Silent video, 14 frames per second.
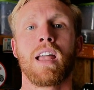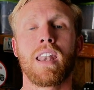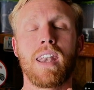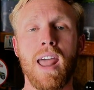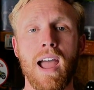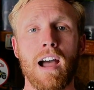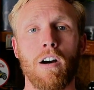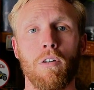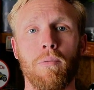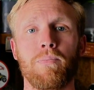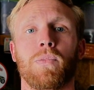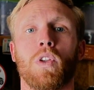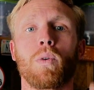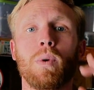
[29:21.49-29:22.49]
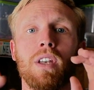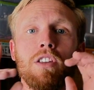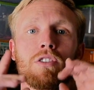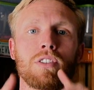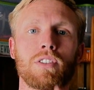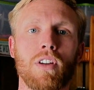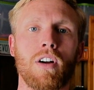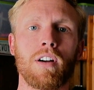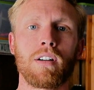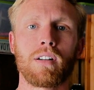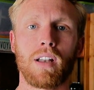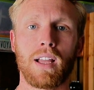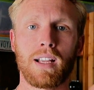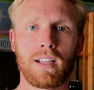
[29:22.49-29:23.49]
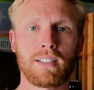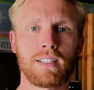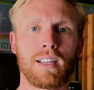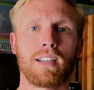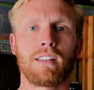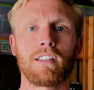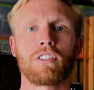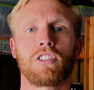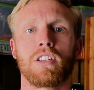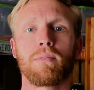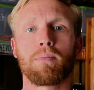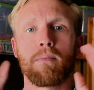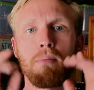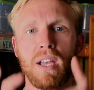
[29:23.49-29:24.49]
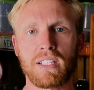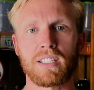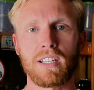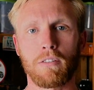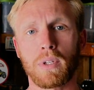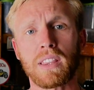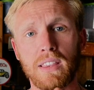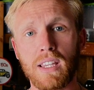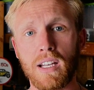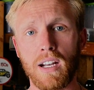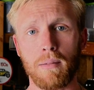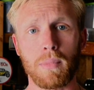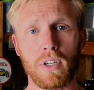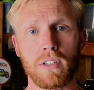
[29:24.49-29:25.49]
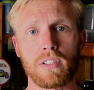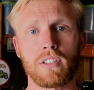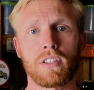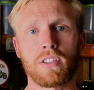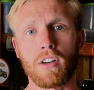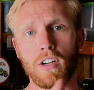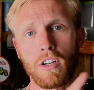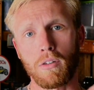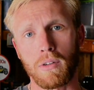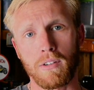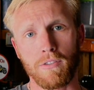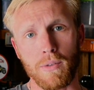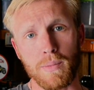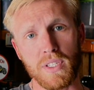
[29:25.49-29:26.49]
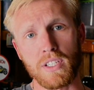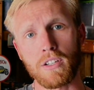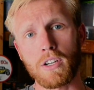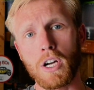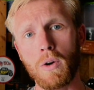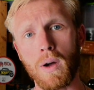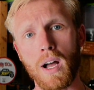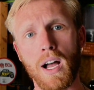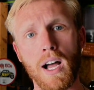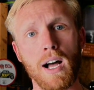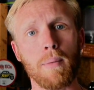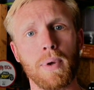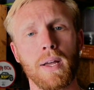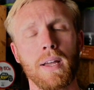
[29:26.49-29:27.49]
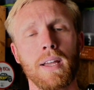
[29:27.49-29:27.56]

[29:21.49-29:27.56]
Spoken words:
Now, when you start, like I said in the Jeep, messing with the numbers, you start going from 0 up.